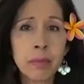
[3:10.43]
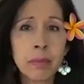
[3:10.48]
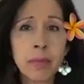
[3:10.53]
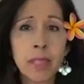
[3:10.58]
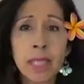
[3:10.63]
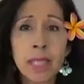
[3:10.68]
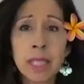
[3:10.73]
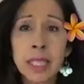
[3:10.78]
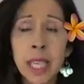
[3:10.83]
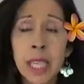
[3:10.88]

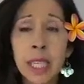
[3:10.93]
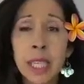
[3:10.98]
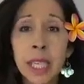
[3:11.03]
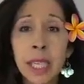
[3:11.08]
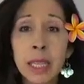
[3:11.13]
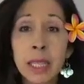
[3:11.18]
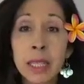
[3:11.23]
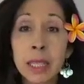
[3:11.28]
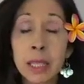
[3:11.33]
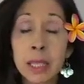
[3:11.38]

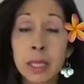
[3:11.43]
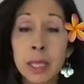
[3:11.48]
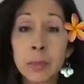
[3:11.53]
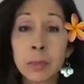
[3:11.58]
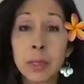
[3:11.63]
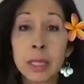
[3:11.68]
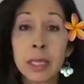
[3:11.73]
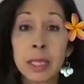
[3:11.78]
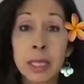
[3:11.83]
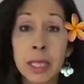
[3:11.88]
taking the
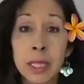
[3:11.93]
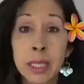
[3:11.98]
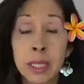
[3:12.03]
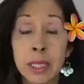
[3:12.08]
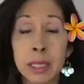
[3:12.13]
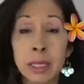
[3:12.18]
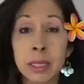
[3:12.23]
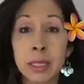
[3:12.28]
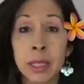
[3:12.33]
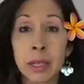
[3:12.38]
steps
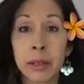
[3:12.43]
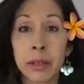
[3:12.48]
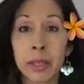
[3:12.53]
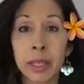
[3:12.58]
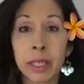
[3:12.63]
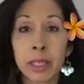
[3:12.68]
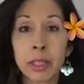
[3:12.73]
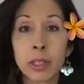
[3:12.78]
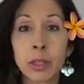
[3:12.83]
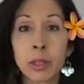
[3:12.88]

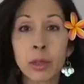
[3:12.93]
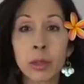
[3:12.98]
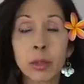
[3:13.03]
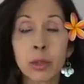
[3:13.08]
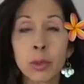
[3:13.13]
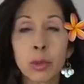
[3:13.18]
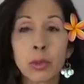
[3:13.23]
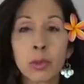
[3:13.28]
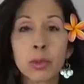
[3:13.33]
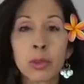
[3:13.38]
necessary
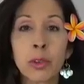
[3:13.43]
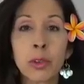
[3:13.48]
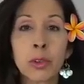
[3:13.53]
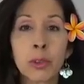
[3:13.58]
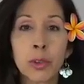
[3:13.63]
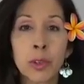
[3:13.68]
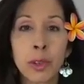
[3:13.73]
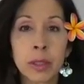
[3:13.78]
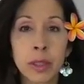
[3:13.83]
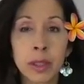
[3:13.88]
to
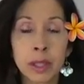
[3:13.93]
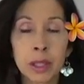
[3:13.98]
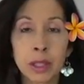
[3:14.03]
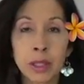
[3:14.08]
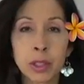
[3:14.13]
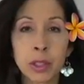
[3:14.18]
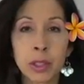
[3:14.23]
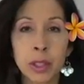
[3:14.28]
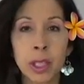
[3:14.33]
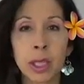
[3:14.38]
fulfill this
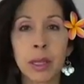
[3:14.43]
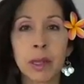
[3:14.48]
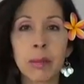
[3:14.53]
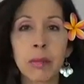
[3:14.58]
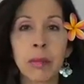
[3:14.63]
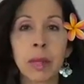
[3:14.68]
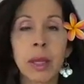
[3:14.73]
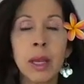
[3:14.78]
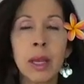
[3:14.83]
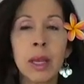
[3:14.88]

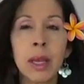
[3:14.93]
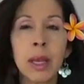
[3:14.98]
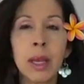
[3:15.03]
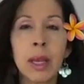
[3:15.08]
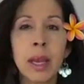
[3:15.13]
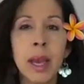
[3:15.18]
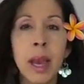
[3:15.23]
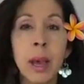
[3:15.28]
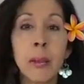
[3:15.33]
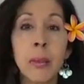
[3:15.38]
dream?
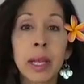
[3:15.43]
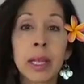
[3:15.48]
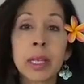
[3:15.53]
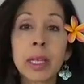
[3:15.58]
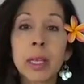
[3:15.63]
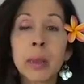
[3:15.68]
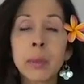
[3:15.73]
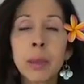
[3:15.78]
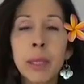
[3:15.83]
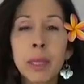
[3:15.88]
Am I
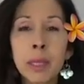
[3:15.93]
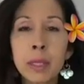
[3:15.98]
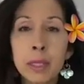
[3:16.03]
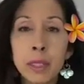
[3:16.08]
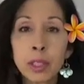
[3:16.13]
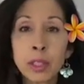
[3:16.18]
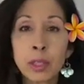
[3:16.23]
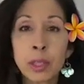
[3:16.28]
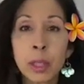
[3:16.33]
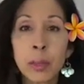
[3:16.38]
keeping
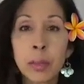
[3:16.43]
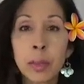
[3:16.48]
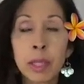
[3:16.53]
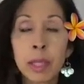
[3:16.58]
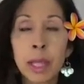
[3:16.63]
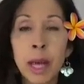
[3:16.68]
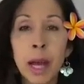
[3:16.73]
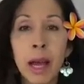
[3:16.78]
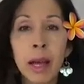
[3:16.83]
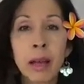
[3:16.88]
this dream
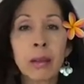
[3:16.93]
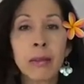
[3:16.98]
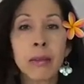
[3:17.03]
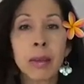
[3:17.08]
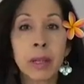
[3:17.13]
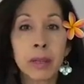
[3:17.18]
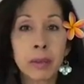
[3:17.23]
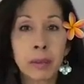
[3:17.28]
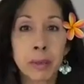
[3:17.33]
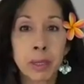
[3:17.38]
alive
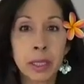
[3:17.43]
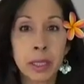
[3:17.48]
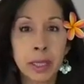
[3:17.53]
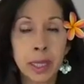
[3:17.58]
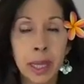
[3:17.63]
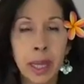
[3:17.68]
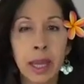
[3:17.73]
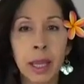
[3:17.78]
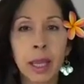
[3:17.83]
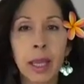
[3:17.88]
every
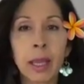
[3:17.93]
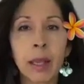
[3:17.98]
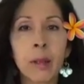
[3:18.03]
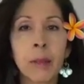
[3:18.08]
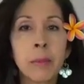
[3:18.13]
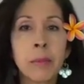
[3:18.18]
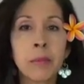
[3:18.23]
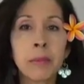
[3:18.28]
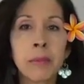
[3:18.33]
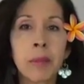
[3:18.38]
day?
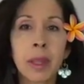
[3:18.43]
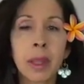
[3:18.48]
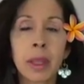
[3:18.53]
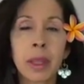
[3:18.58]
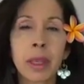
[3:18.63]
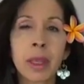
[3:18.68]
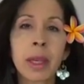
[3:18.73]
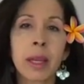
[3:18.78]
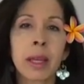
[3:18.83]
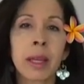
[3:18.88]

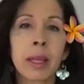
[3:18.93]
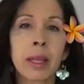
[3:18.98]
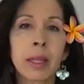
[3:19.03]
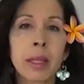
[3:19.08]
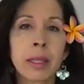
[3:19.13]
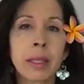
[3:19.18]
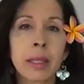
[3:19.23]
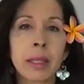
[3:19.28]
And